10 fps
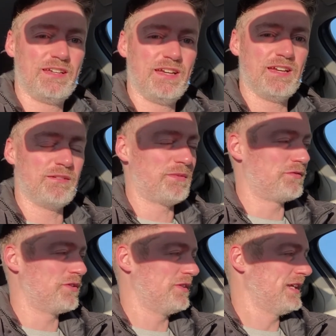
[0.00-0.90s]
I've
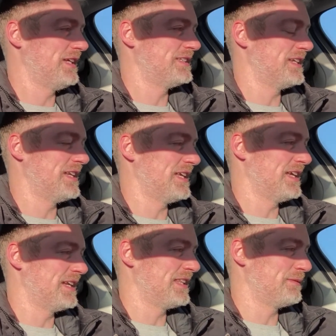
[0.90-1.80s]
not eaten
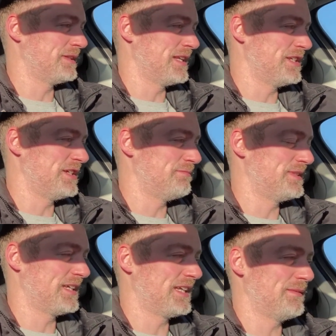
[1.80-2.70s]
anything with energy,
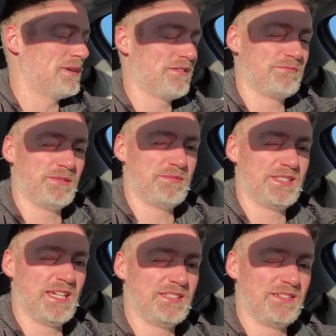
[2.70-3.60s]
particularly apart from the
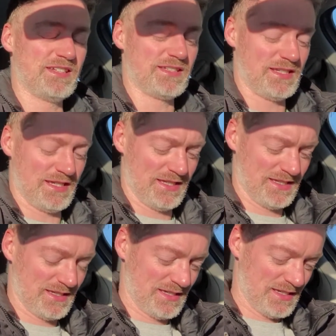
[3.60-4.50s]
potato yesterday.
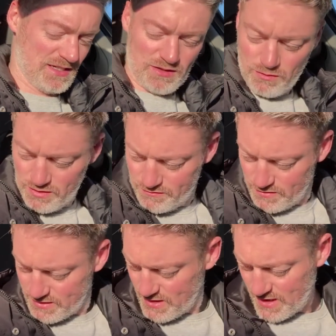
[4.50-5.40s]
What the fuck did I